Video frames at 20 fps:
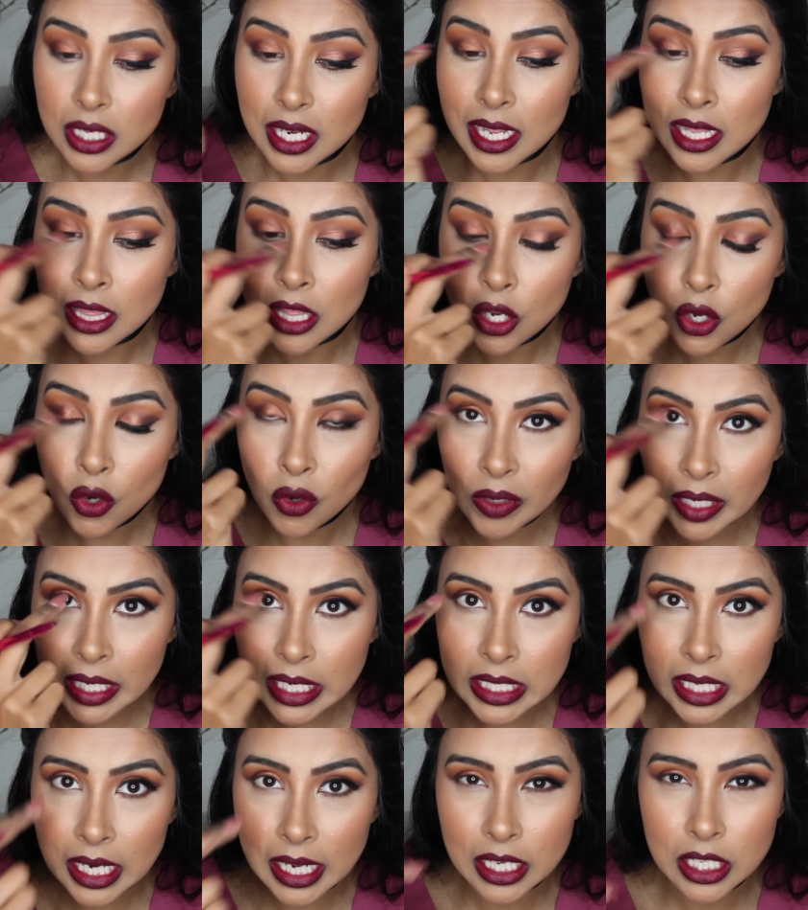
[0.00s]
in the
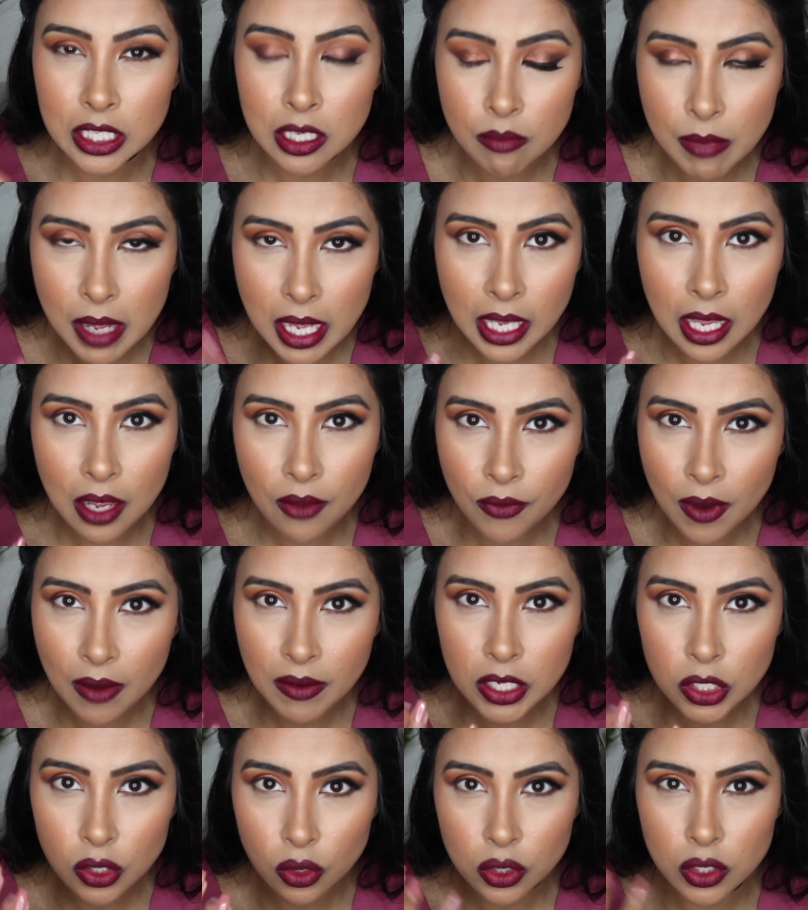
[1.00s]
crease line to make it a very
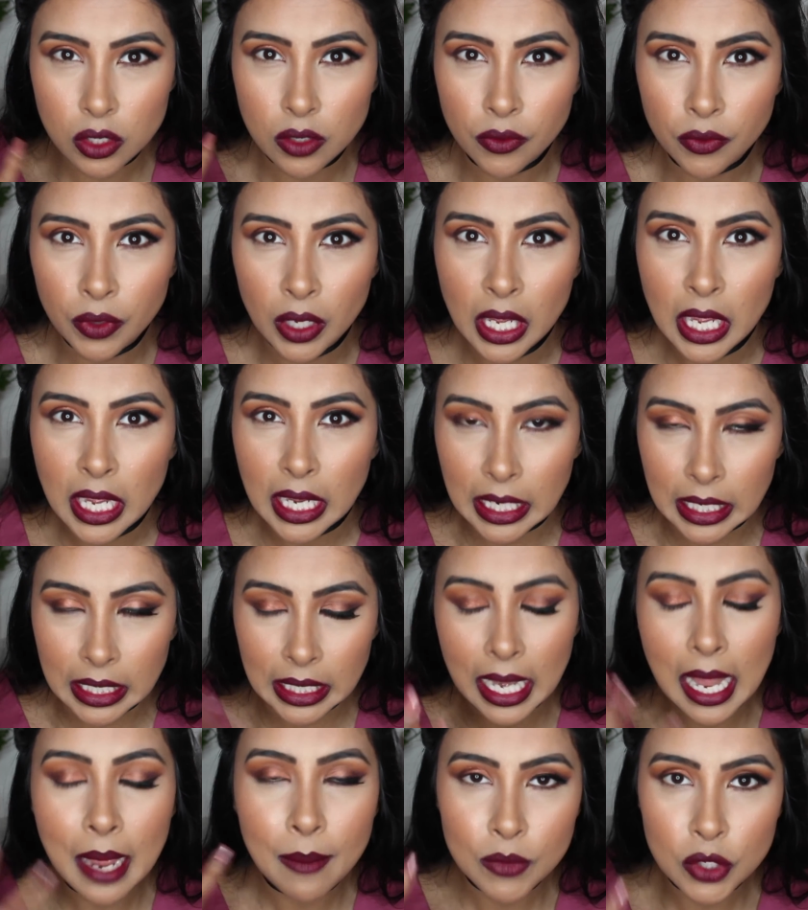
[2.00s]
sort of
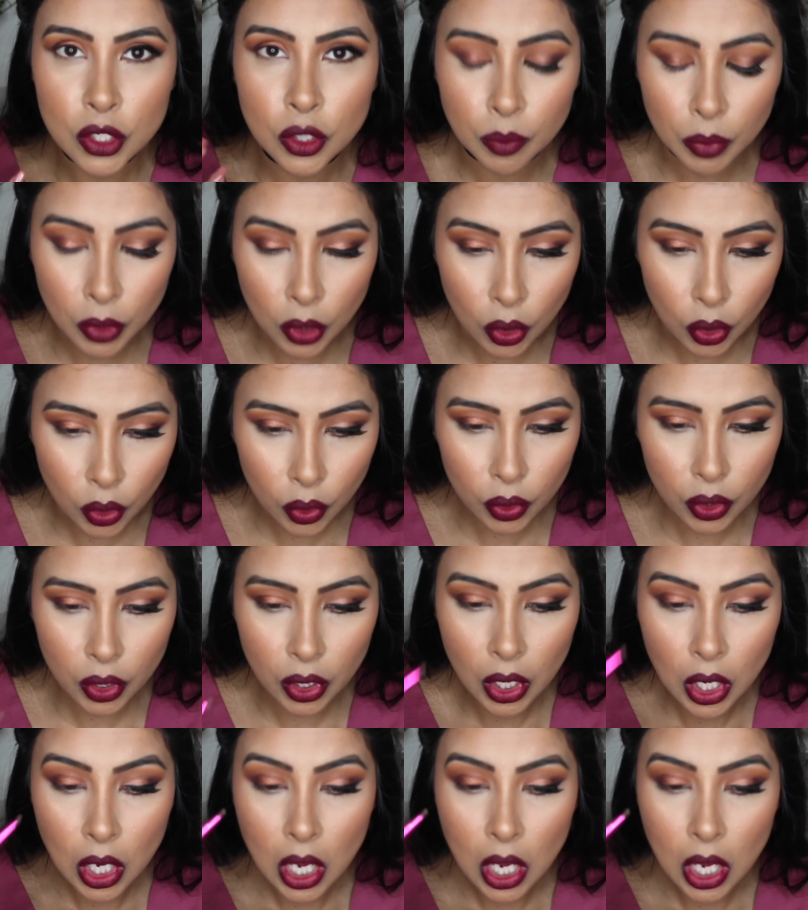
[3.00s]
glammed up look,